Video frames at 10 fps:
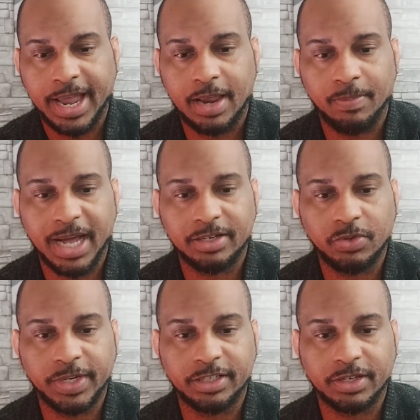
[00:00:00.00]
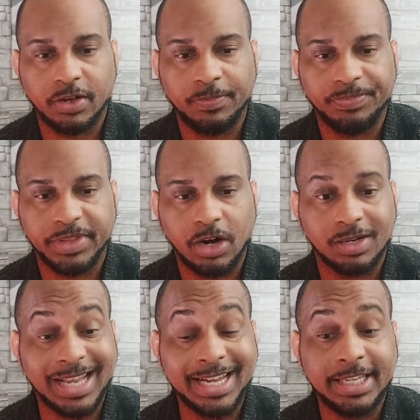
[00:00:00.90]
And by doing so, they
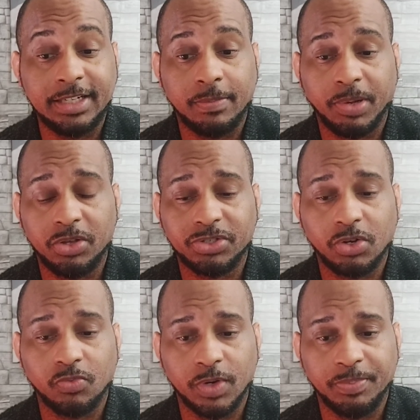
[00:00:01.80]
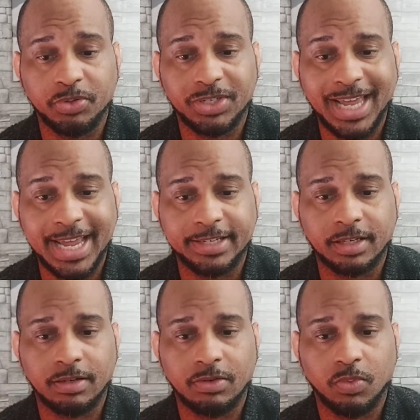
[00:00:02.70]
are likely to bolster Ripple's
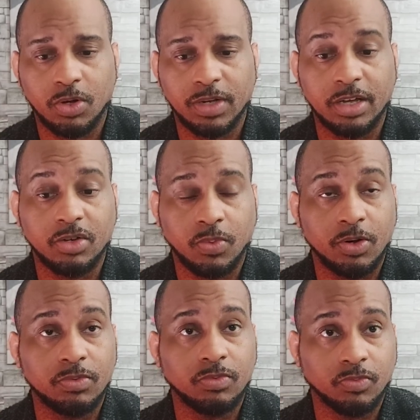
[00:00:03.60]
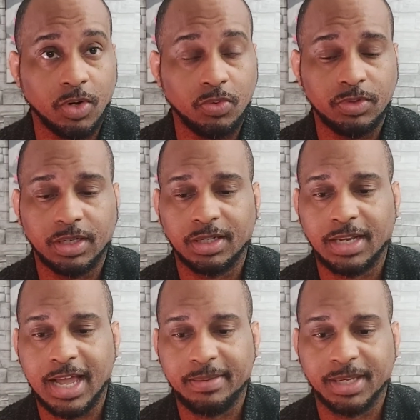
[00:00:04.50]
case quote unquote, wrote
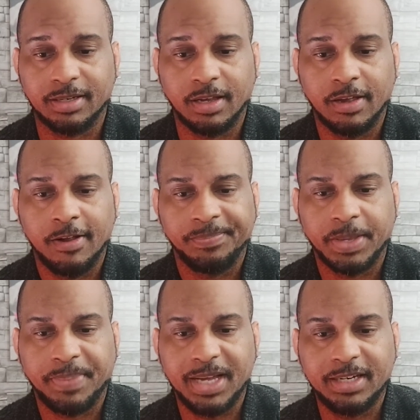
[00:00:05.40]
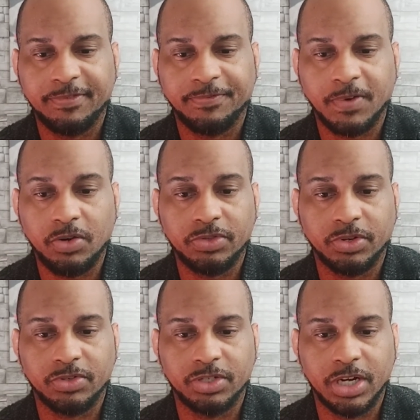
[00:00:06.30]
Lyman. The pundit
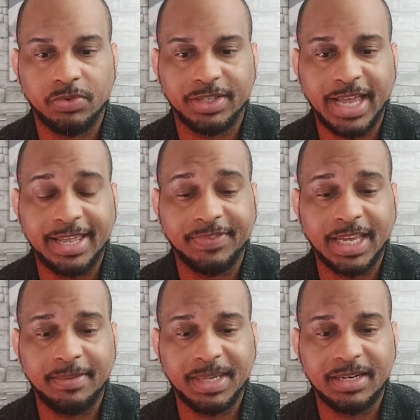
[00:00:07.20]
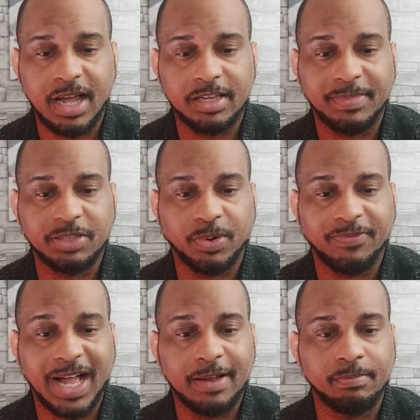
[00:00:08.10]
further noted that if the Hinman documents
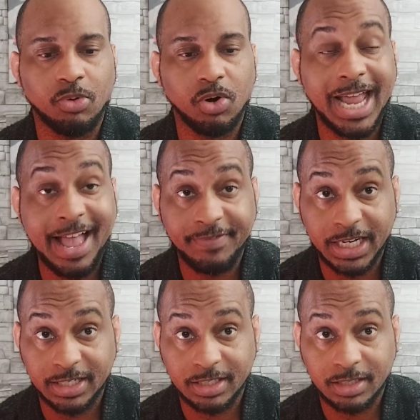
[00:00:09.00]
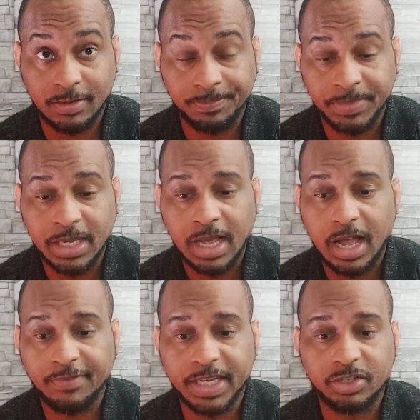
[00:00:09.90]
provide more evidence
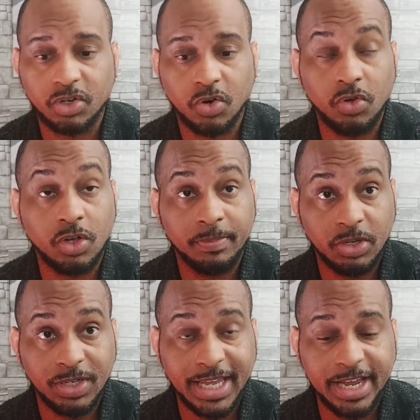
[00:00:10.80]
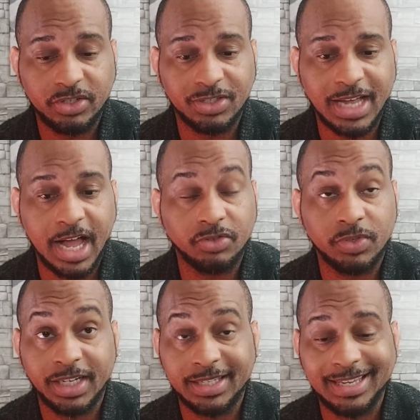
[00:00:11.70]
of internal communications
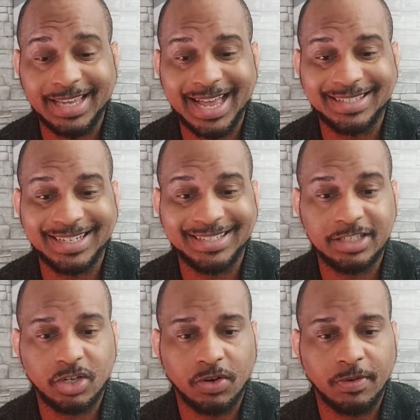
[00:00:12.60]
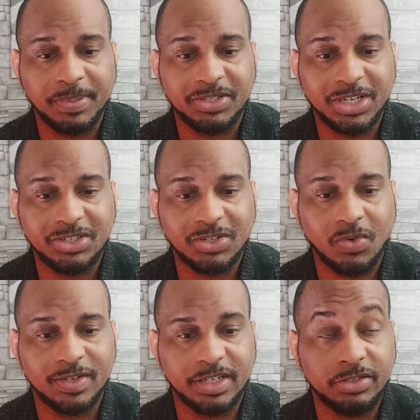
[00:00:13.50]
contradicting the SEC's current position on